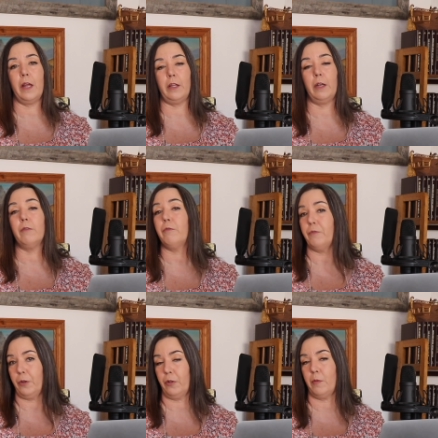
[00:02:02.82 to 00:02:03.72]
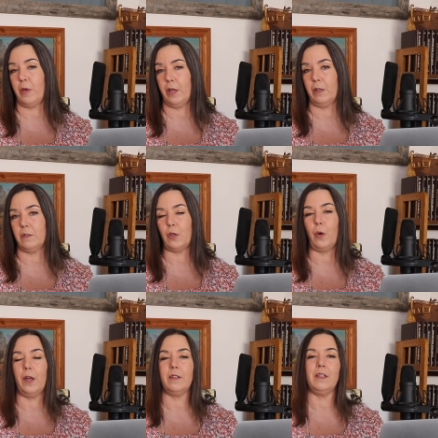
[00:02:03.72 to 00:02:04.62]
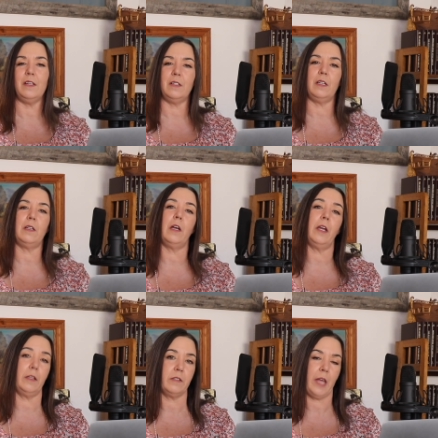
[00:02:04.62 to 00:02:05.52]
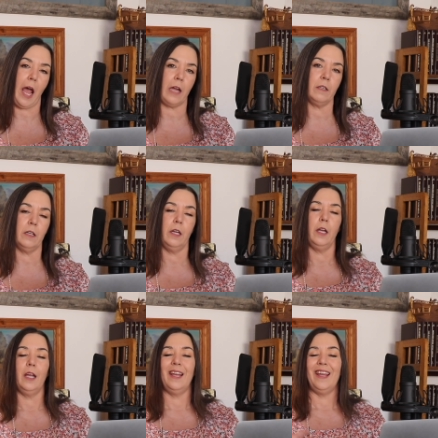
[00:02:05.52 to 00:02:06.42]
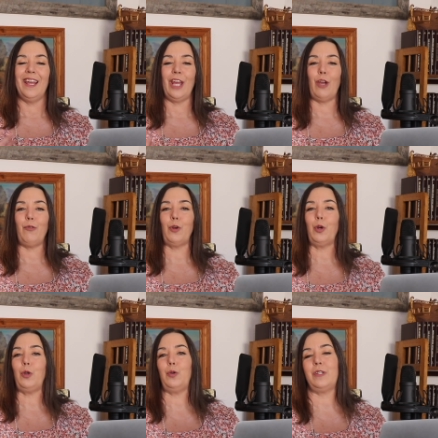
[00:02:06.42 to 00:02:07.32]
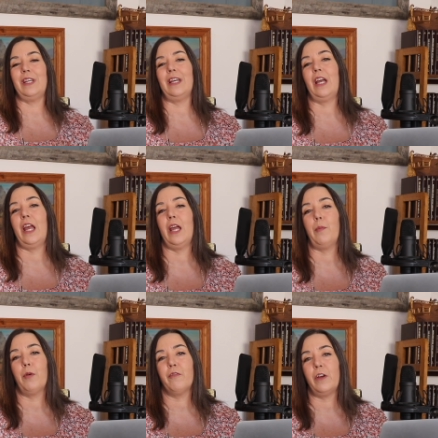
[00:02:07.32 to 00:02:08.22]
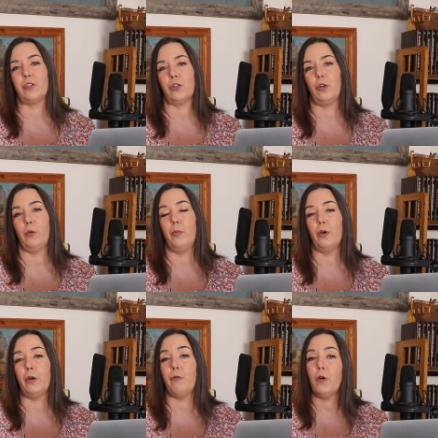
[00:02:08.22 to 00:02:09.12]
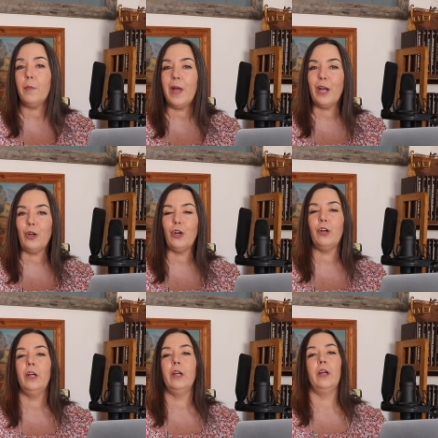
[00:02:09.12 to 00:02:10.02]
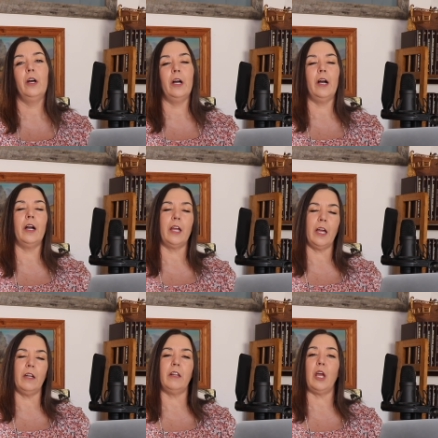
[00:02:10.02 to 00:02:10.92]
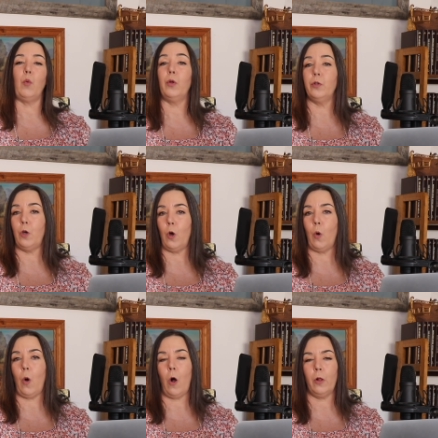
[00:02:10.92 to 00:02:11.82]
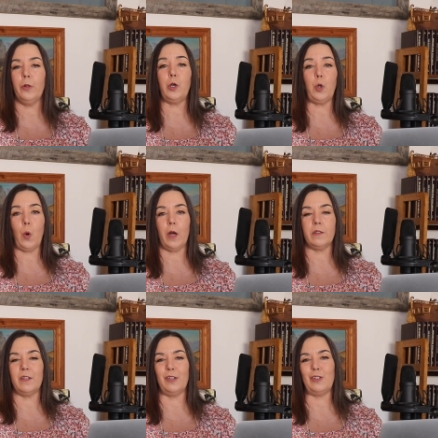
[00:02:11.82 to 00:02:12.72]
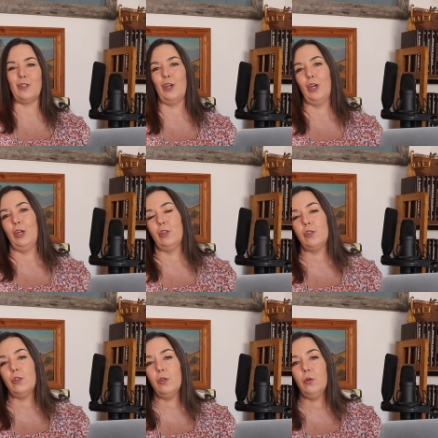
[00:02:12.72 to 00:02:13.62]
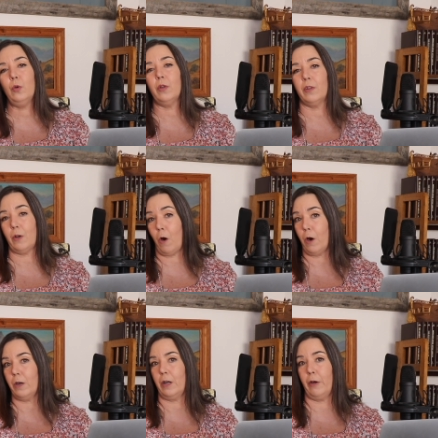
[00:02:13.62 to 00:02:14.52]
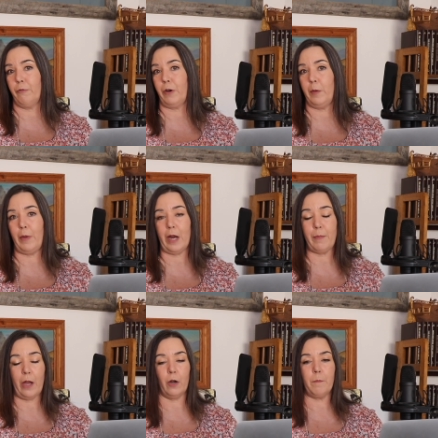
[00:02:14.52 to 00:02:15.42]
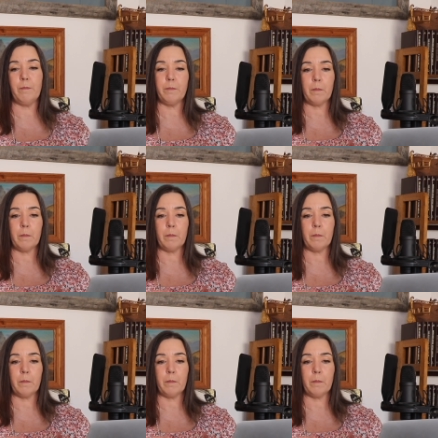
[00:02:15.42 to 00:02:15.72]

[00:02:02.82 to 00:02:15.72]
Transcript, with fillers: and then fill them in. So it's easy as that. If you're using a professional book formatter, again, they will know all the nuances to the art of front and back matter.